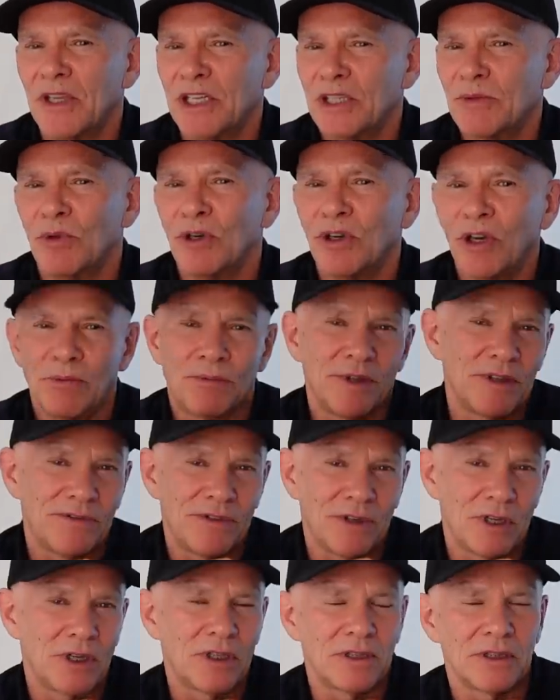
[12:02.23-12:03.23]
This will not be
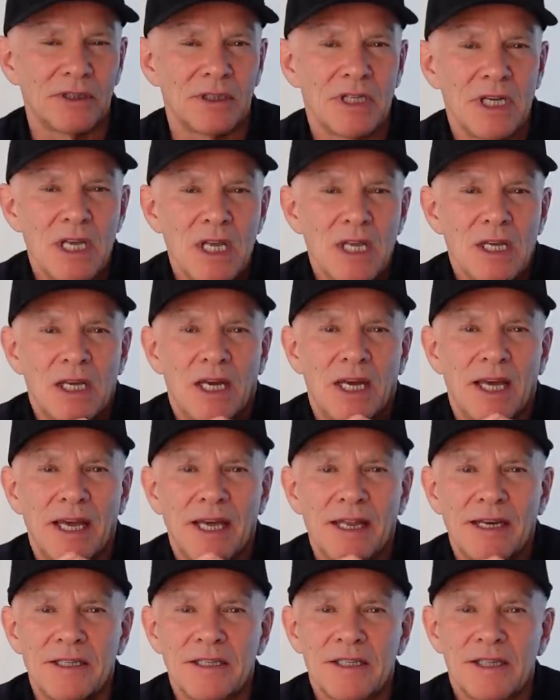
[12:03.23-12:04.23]
forgotten.
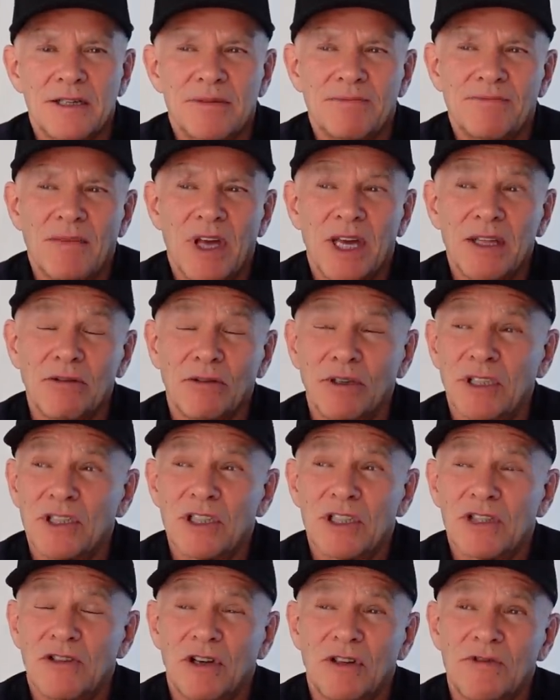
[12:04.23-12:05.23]
And I thought he
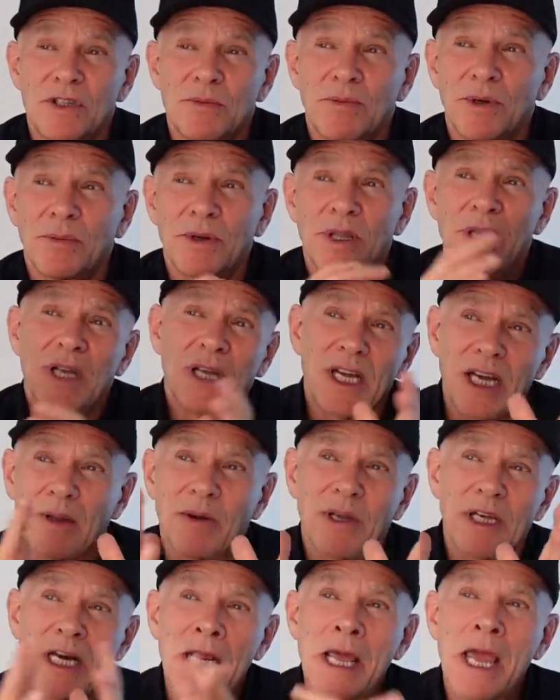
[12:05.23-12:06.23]
just drove superbly.
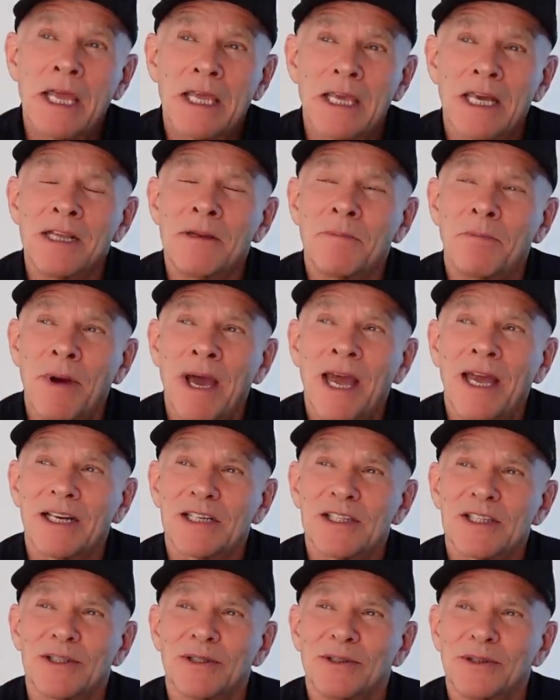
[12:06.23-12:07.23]
Anyway, getting
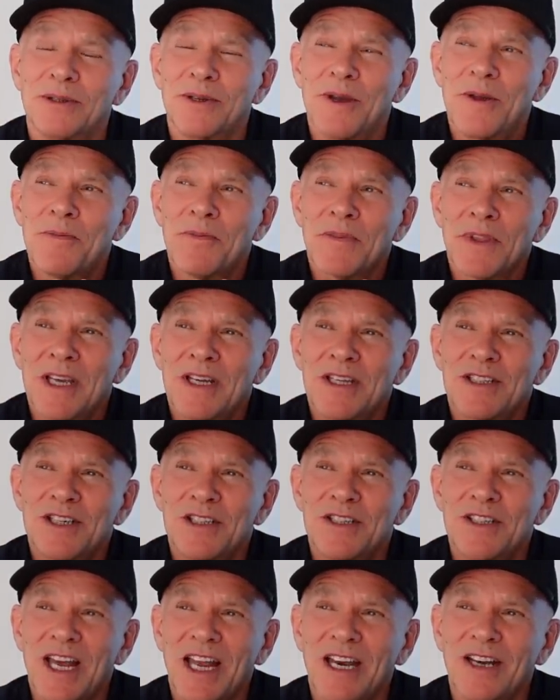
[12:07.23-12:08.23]
back to,
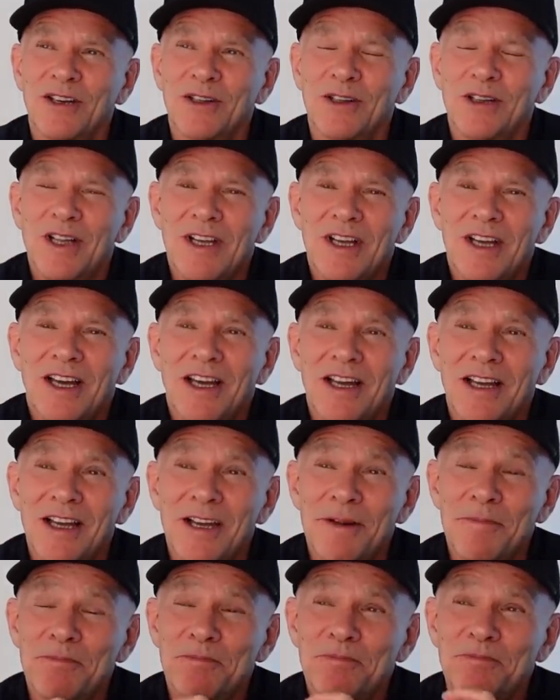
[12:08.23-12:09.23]
to Daniel,
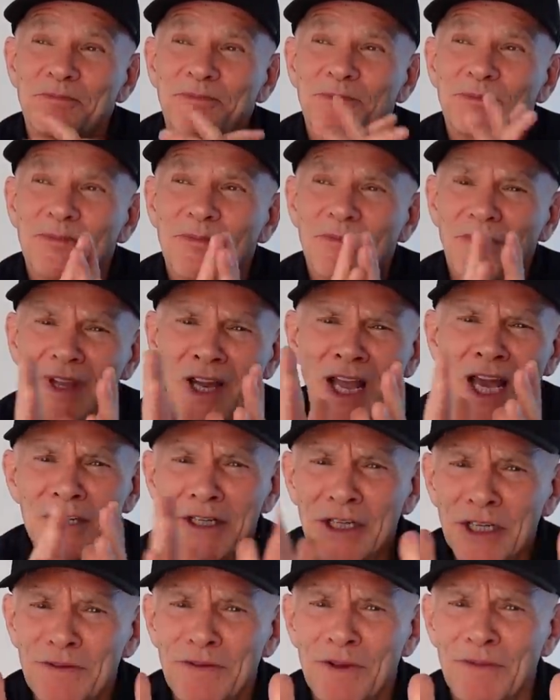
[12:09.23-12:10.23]
um, I
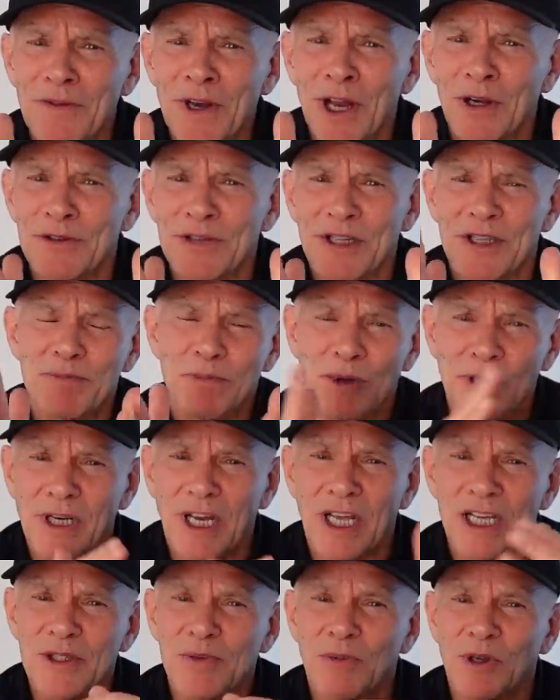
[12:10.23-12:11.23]
don't know if you've noticed, but
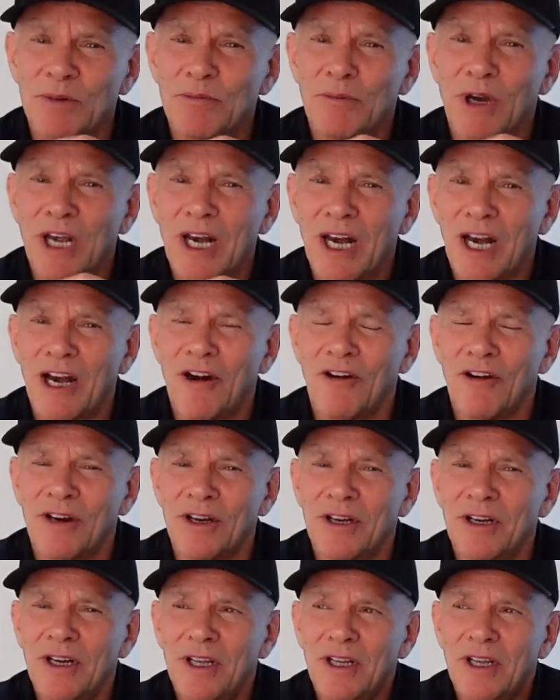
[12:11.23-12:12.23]
last week
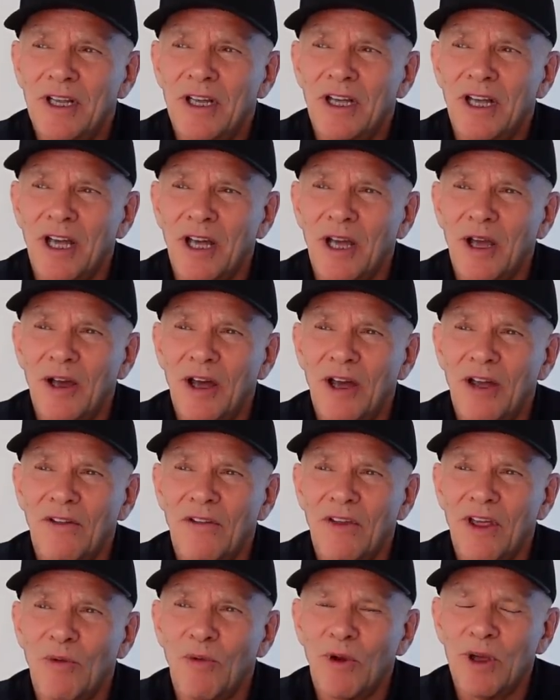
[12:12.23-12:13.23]
McLaren uh,
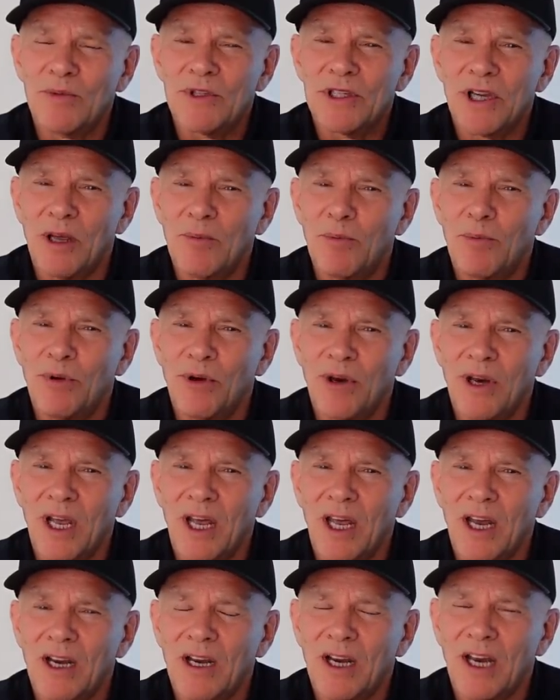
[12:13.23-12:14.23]
on their website put
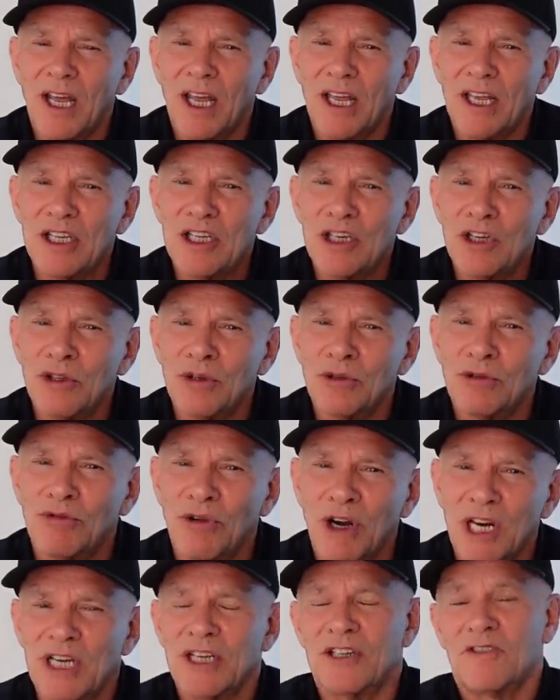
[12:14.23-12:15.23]
out a new
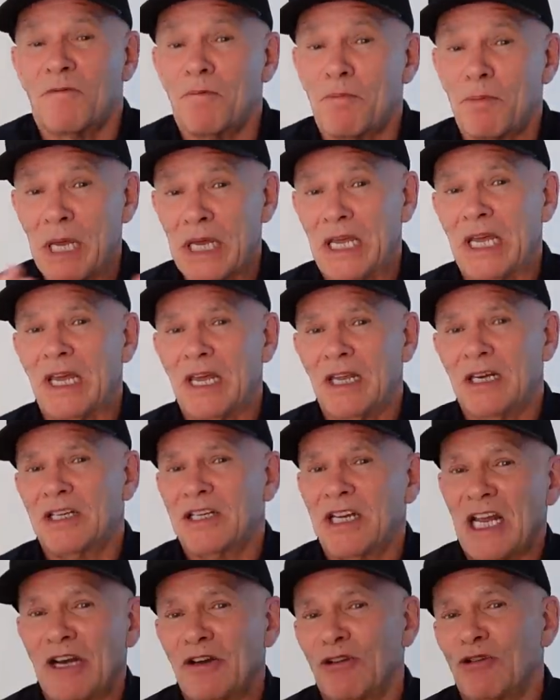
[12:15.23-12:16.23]
range of pink
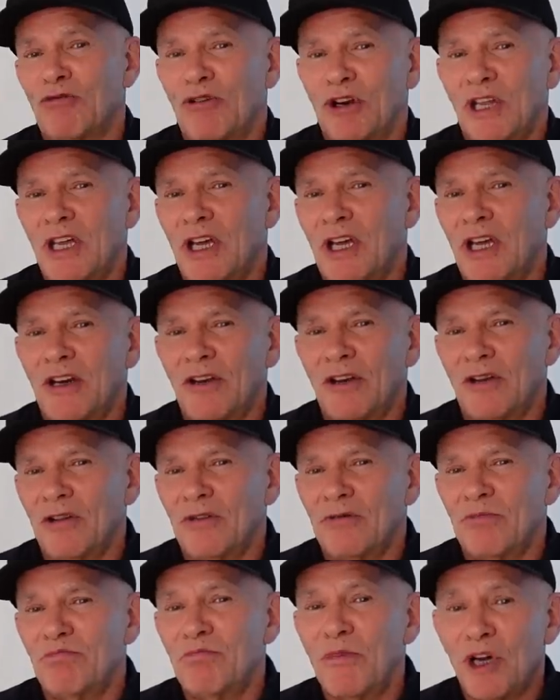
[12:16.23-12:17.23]
Daniel
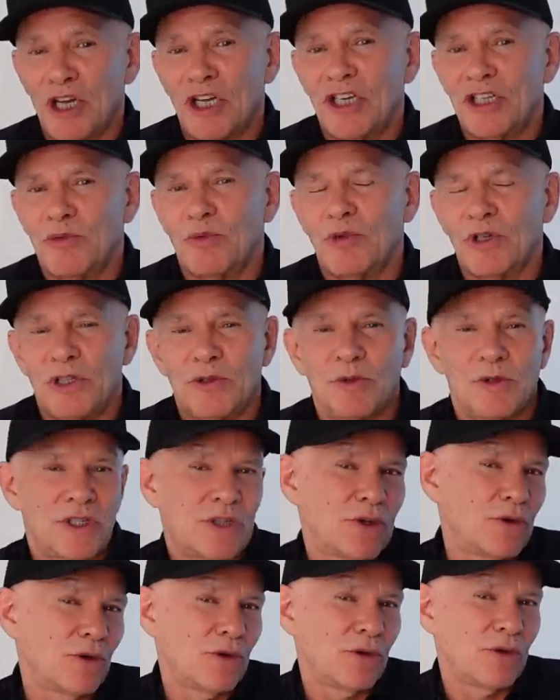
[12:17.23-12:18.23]
Ricciardo merch, which
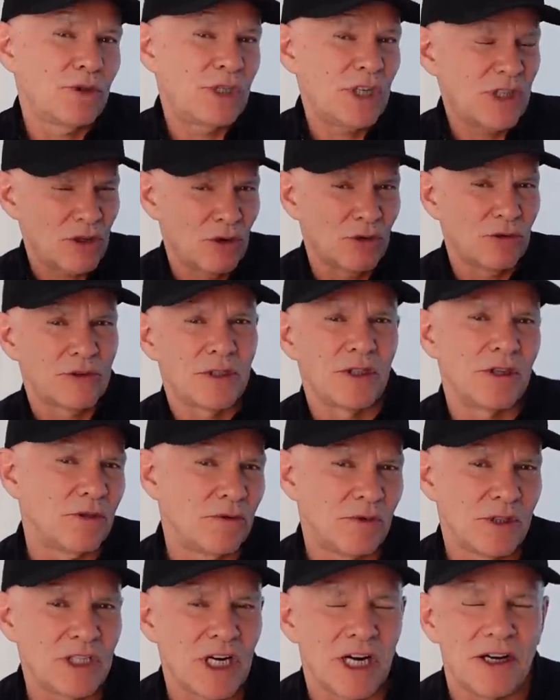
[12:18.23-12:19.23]
was all, which is all to
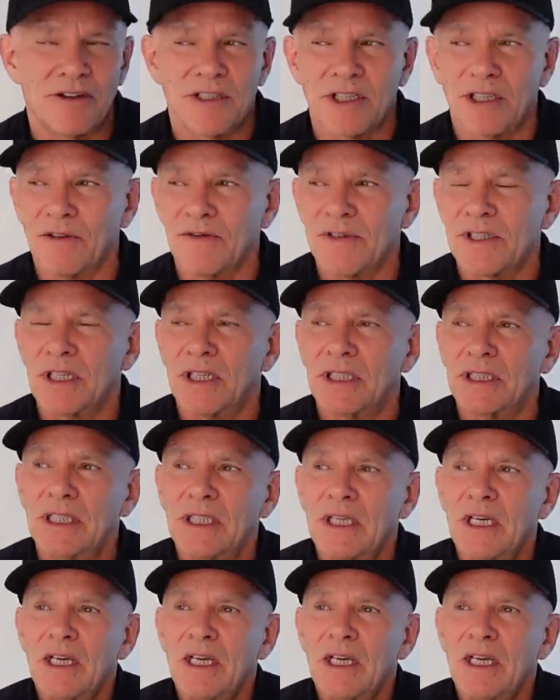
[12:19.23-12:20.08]
do with charity, obviously.